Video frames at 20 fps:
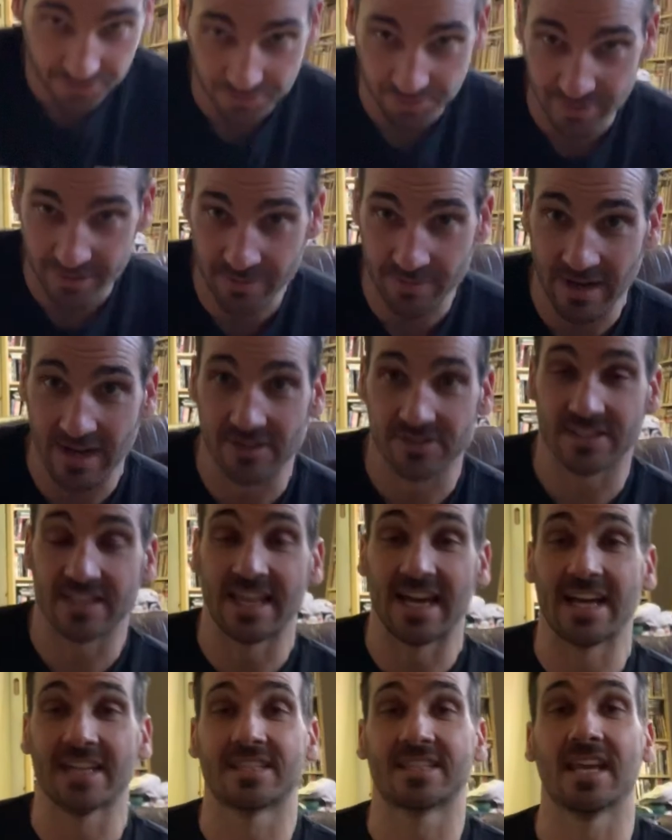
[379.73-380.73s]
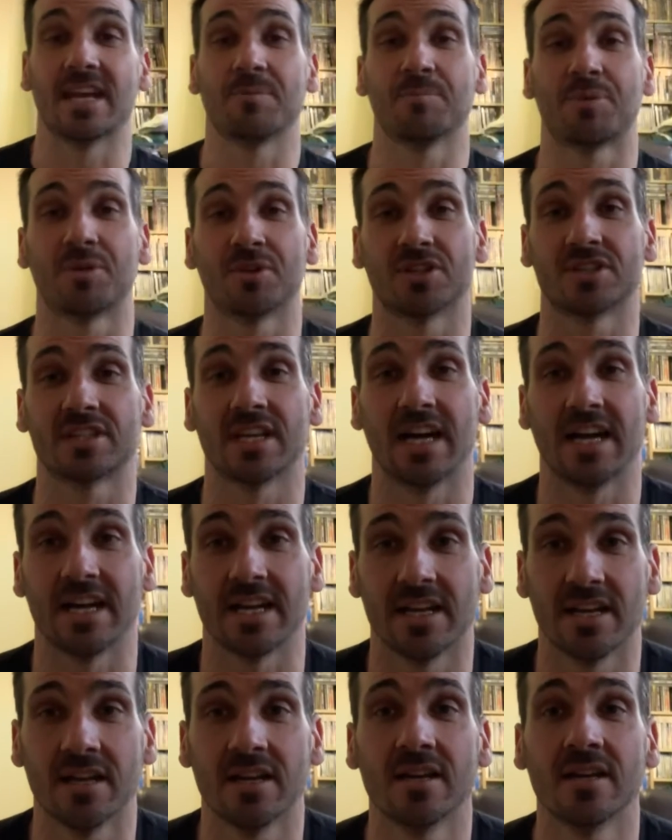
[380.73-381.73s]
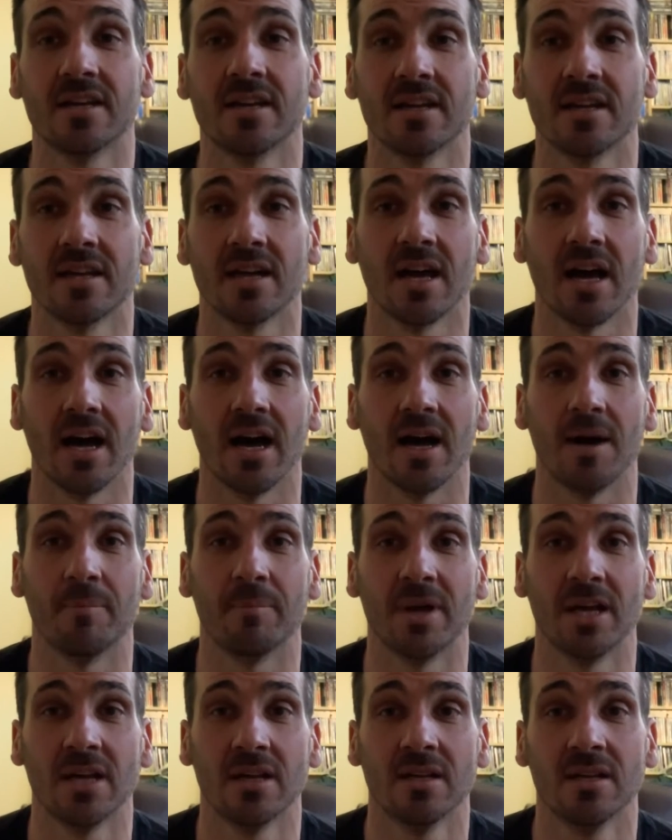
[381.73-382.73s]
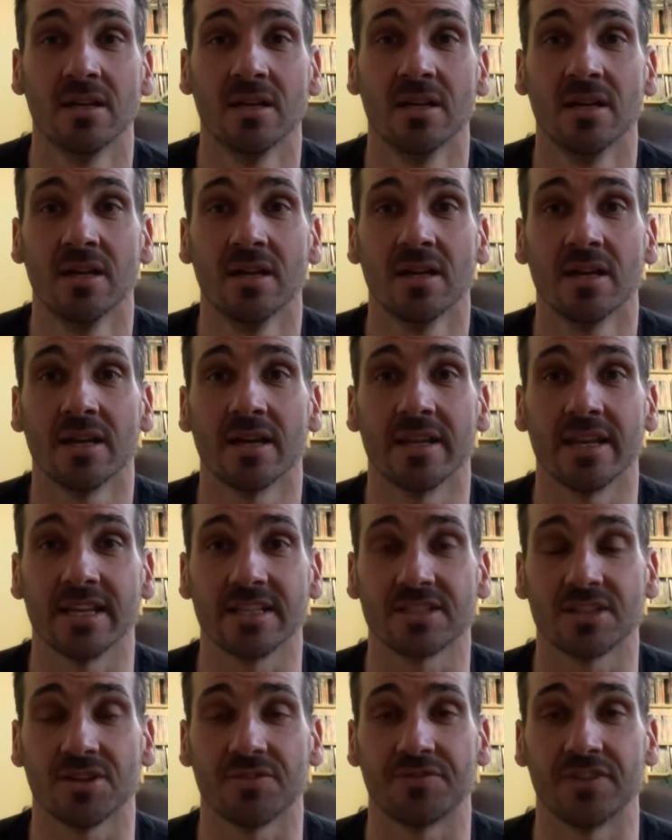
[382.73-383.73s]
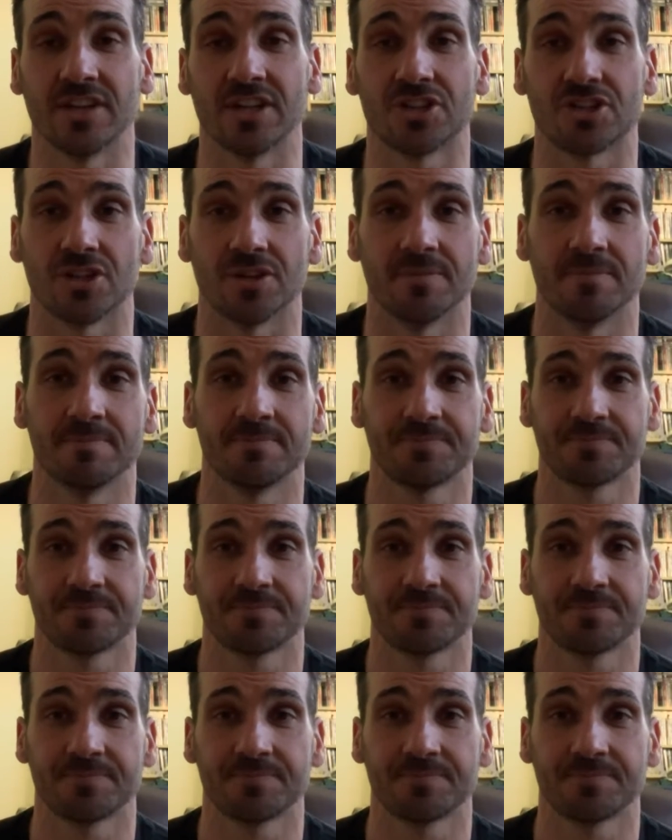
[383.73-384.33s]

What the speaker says: 3 rounds of that, 10 per side. A nice little finisher.